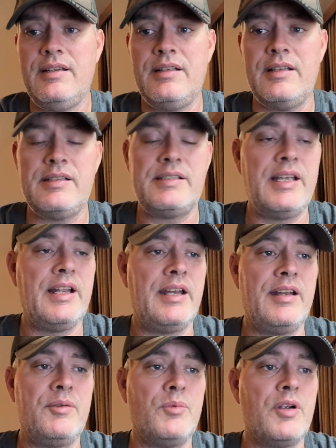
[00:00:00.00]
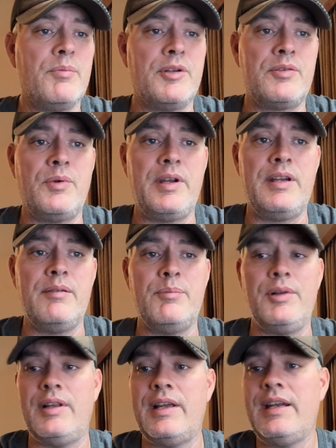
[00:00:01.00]
they said anywhere between
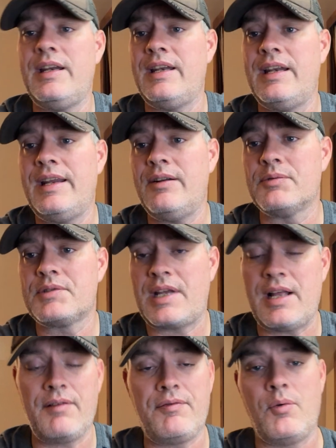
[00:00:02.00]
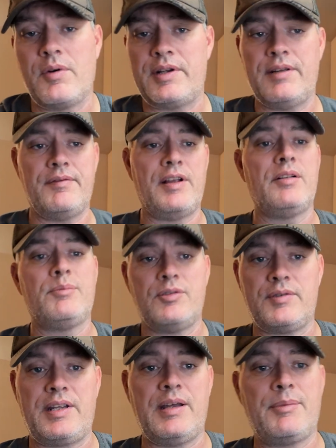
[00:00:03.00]
Belen and Needles, California, available
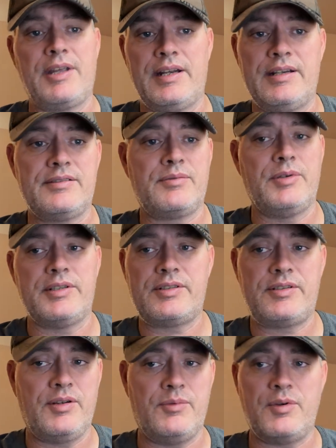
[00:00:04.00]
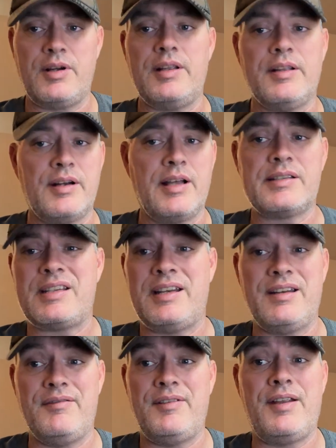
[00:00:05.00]
to come get us. Which don't worry, they're not
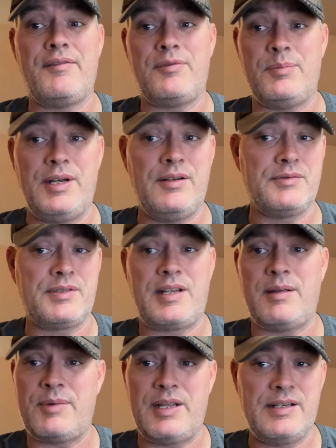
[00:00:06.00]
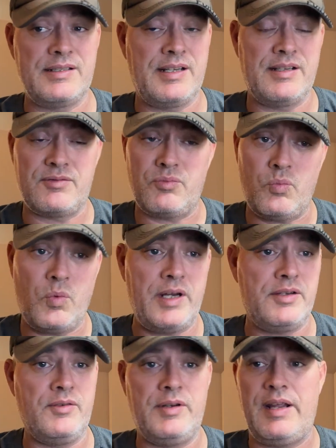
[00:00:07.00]
sending a van from Needles to come get us. That's way
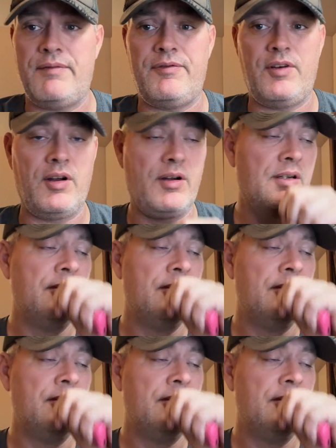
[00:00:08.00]
too damn far.